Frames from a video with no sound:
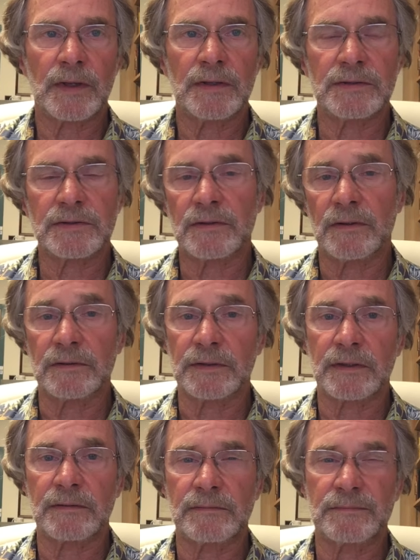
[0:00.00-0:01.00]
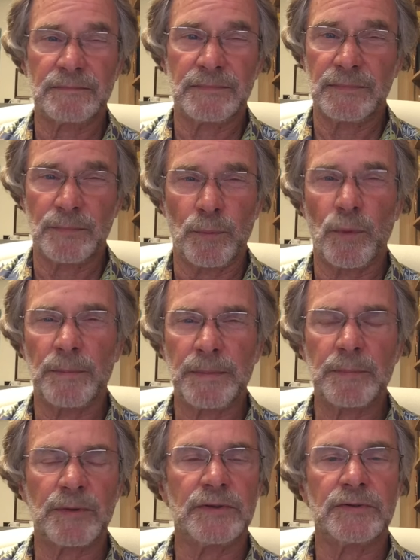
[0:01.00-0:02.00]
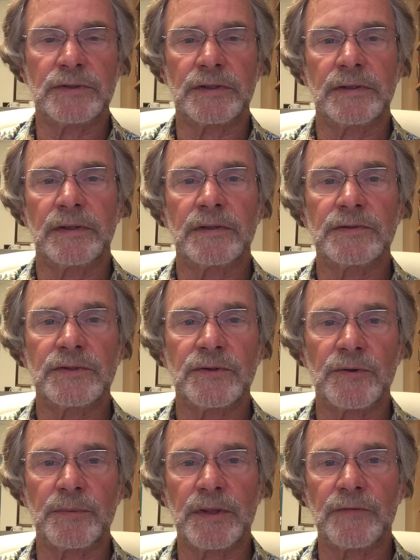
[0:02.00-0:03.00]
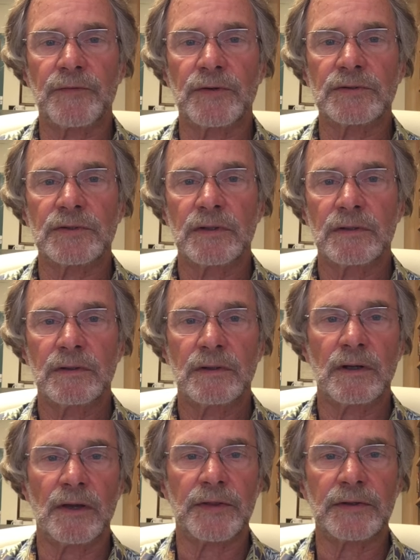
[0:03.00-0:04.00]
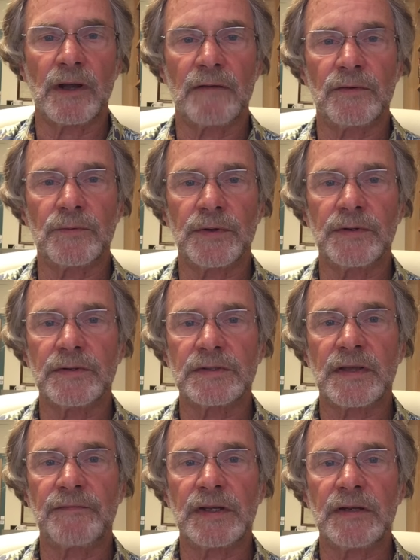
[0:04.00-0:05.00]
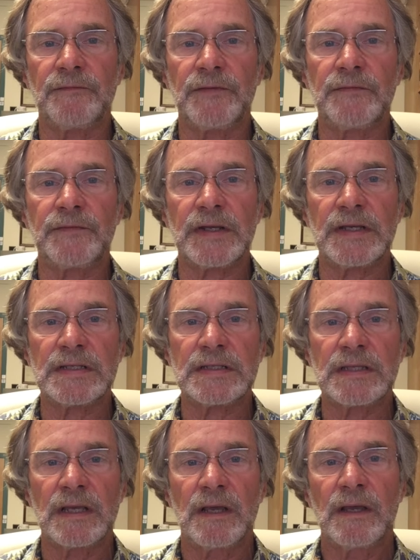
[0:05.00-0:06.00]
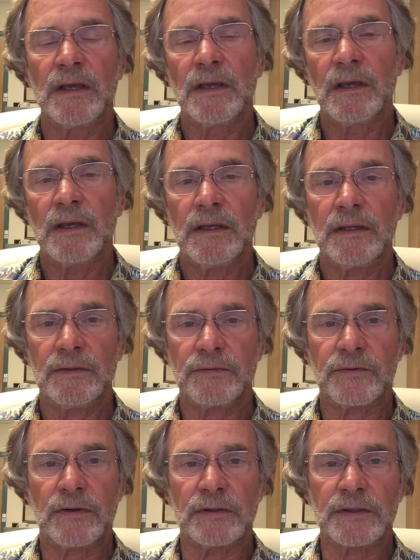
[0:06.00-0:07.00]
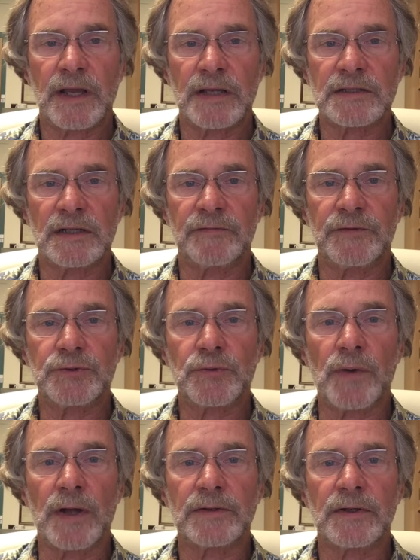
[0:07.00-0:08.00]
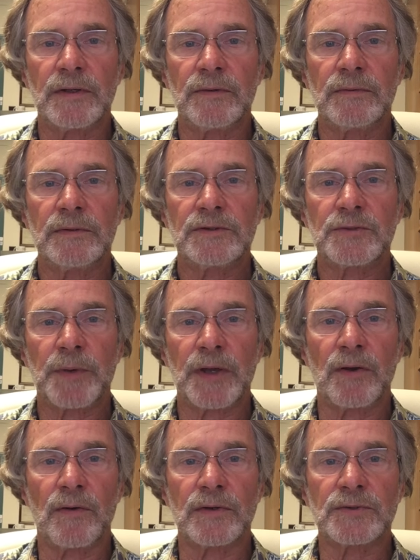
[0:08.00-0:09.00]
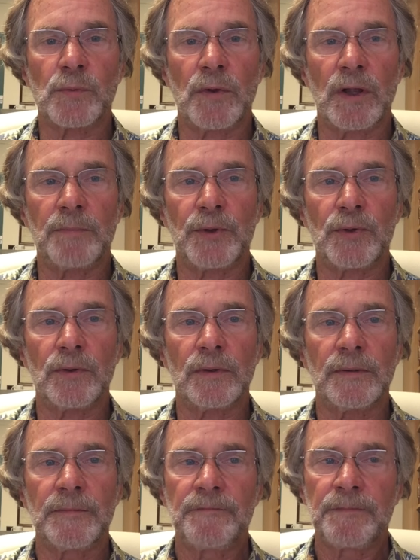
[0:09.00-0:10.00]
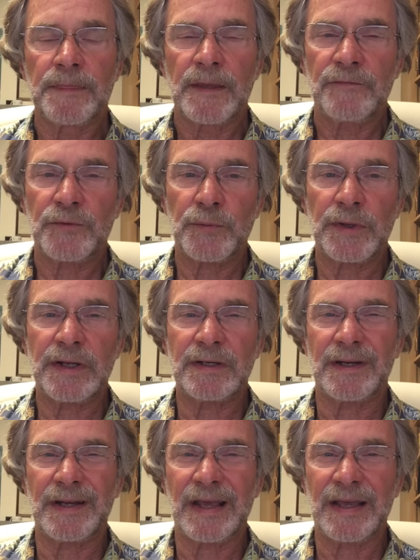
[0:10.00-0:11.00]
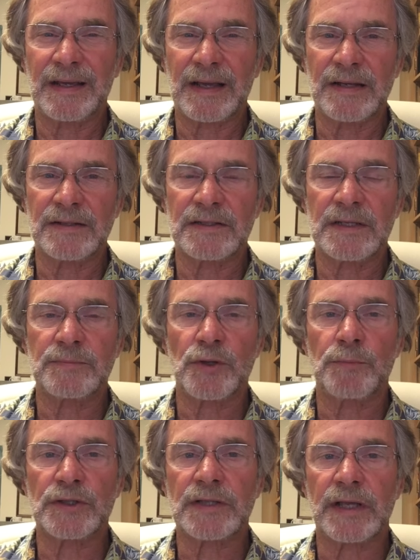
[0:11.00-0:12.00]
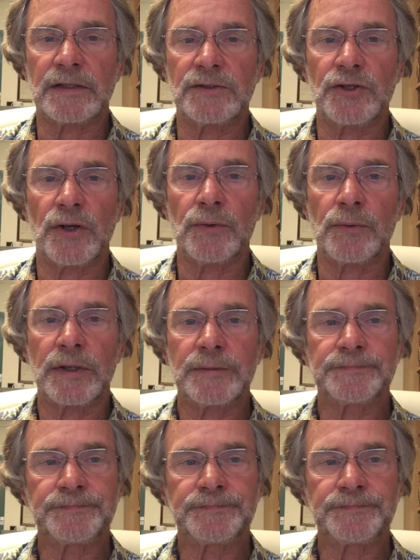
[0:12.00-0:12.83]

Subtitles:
is called what people usually consider to be the first Gothic novel written in the 1750s, is called The Castle of Otranto. It's by Horace Walpole. If you read it today, it kind of seems almost like a joke,